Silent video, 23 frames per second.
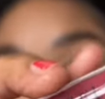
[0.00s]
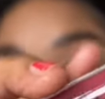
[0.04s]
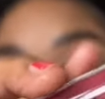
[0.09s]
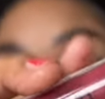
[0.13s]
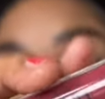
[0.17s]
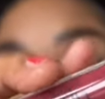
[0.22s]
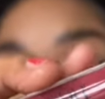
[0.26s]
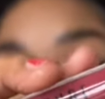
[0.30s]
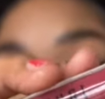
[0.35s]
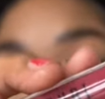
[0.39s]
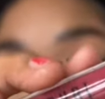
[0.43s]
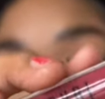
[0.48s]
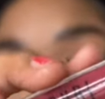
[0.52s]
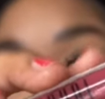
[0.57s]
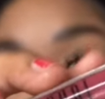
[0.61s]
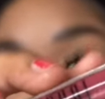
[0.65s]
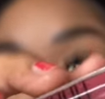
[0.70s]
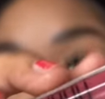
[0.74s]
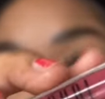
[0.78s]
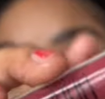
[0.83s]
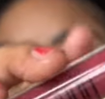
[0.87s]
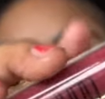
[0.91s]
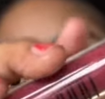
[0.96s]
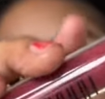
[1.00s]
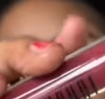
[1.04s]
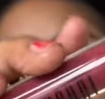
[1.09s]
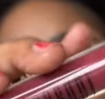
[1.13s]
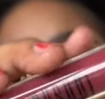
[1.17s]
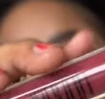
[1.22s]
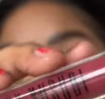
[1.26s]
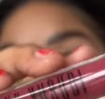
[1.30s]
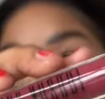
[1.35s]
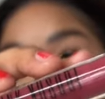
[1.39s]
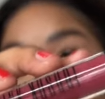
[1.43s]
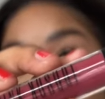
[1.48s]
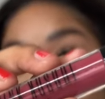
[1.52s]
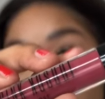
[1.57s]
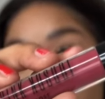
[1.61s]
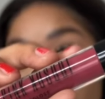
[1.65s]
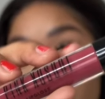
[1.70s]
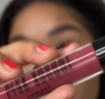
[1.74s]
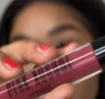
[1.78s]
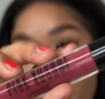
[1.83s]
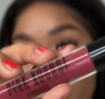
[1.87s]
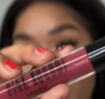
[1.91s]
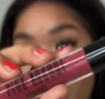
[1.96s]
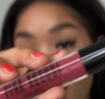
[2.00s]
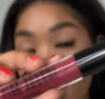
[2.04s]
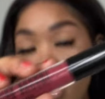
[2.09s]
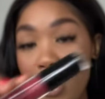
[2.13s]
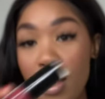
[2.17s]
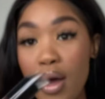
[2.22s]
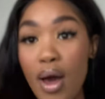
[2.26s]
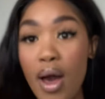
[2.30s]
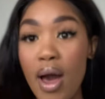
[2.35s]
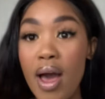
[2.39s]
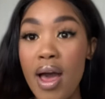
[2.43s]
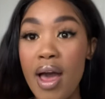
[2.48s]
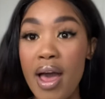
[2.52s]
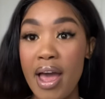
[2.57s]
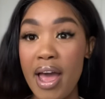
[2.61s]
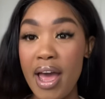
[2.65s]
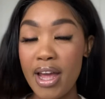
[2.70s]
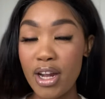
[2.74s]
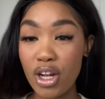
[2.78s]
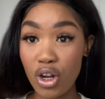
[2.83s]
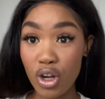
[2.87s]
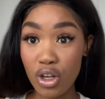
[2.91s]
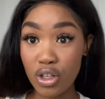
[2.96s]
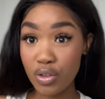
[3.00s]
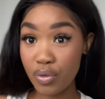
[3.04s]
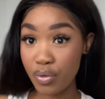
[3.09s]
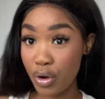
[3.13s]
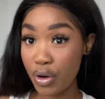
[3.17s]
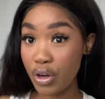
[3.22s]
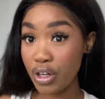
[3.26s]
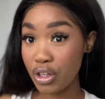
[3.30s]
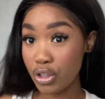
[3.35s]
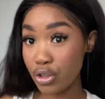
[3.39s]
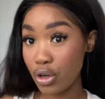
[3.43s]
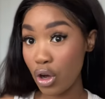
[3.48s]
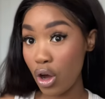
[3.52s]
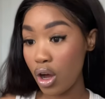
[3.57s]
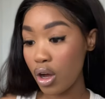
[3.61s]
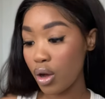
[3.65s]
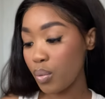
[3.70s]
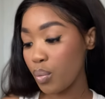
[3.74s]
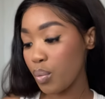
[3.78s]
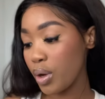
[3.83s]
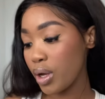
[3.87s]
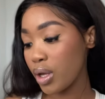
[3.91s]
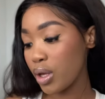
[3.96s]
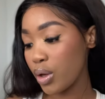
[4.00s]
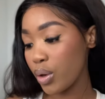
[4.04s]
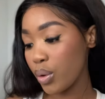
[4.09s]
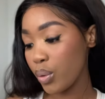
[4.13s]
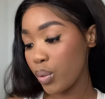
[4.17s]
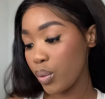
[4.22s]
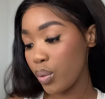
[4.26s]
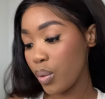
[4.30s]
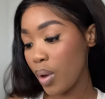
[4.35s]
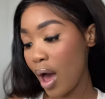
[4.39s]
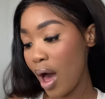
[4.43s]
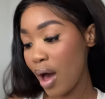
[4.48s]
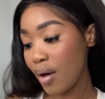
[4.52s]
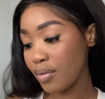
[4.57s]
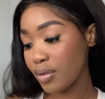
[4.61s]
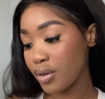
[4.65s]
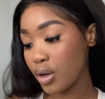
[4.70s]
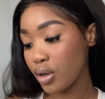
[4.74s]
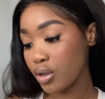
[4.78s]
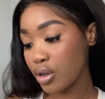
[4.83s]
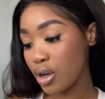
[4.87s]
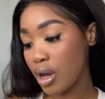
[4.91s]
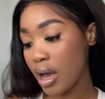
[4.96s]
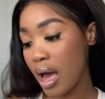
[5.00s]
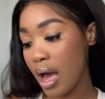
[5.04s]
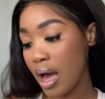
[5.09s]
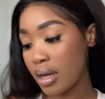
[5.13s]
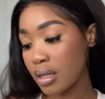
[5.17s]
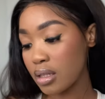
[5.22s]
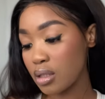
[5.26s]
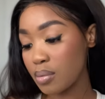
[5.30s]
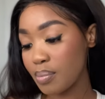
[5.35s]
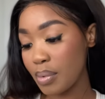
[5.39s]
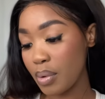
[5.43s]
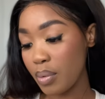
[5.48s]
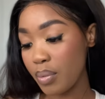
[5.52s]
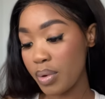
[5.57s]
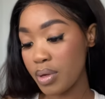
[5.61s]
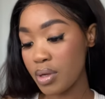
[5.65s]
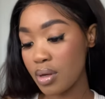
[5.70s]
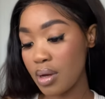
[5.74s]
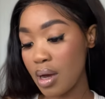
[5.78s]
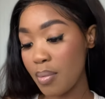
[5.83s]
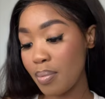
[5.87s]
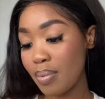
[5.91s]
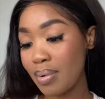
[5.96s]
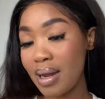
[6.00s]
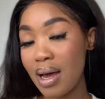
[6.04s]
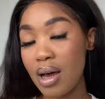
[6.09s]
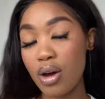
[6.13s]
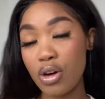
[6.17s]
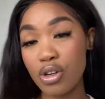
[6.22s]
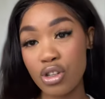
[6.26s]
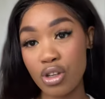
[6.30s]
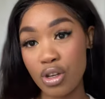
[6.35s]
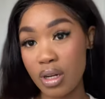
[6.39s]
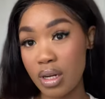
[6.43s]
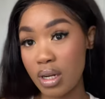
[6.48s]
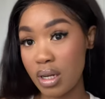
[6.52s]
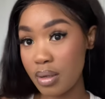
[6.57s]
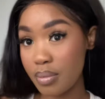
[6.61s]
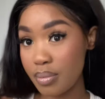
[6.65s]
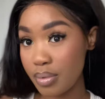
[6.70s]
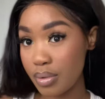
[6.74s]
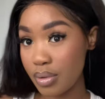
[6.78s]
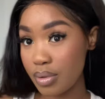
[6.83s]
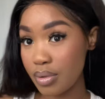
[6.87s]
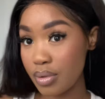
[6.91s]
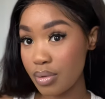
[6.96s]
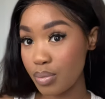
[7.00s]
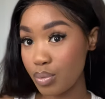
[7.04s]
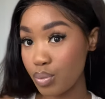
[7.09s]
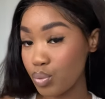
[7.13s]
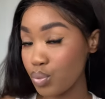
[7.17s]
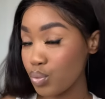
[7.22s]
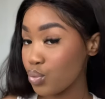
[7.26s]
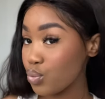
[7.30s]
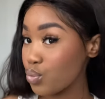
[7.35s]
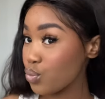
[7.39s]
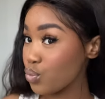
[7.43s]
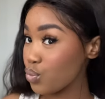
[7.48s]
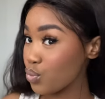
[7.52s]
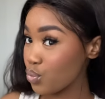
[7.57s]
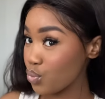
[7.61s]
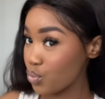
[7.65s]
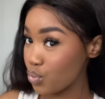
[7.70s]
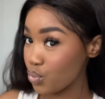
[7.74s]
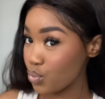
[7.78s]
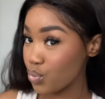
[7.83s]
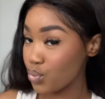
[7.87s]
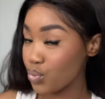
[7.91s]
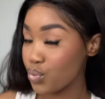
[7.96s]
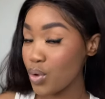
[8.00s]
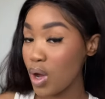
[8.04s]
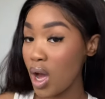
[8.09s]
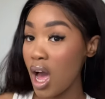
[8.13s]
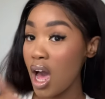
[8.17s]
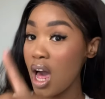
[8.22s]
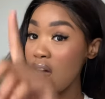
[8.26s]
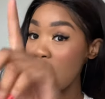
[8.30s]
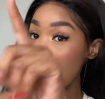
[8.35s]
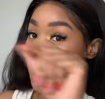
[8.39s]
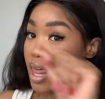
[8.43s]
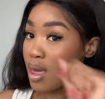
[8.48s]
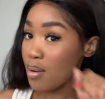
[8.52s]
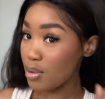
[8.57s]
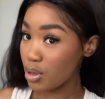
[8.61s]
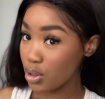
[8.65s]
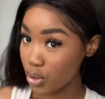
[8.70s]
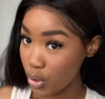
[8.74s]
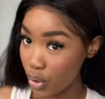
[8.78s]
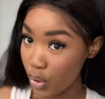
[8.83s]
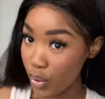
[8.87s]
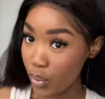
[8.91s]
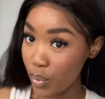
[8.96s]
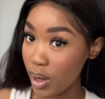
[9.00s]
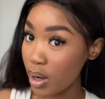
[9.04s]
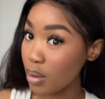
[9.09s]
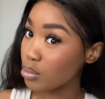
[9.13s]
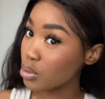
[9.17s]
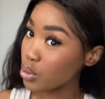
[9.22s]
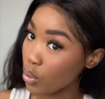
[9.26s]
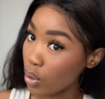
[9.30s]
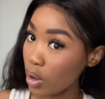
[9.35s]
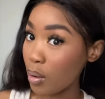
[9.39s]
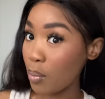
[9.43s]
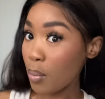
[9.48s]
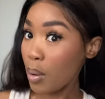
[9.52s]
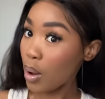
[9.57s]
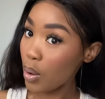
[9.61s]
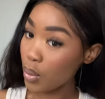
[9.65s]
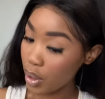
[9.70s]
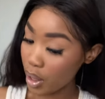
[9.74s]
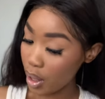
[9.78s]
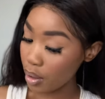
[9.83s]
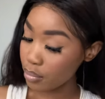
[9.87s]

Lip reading: This one is actually a bit pink. It looks very dark when you have it on your hands, but when you apply it on your lips, let me show you what I'm talking about. Okay,